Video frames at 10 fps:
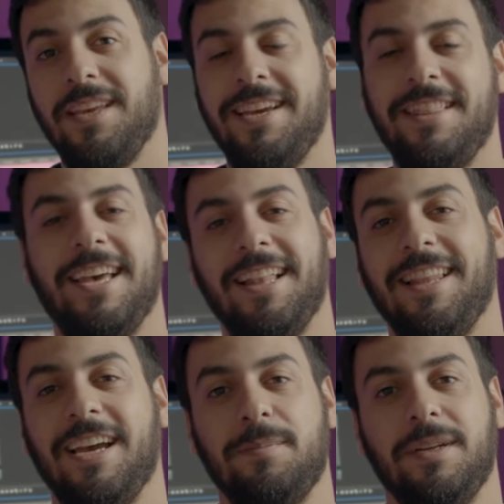hit that
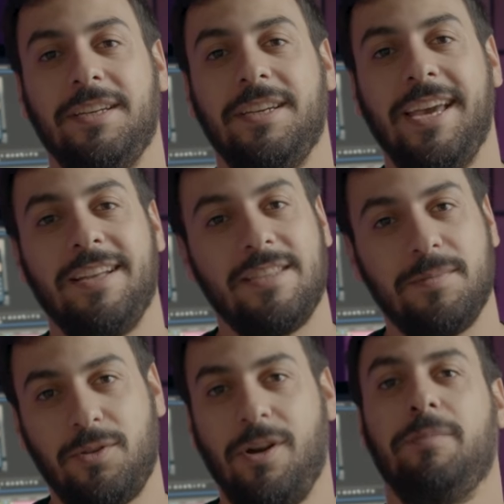like button and
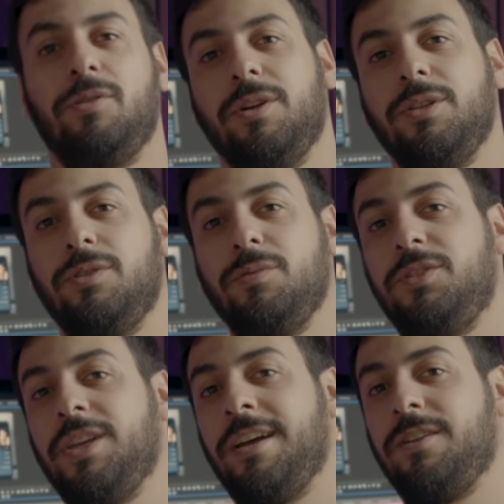subscribe to our YouTube
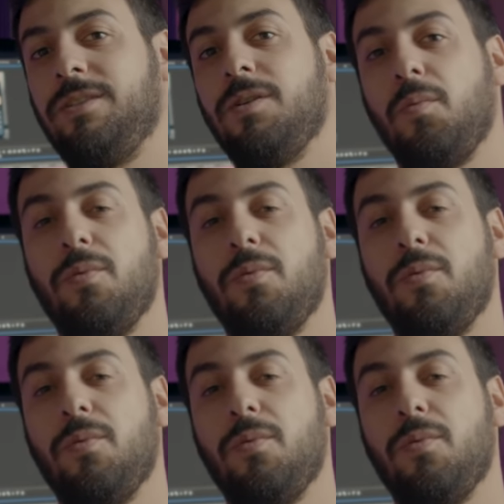channel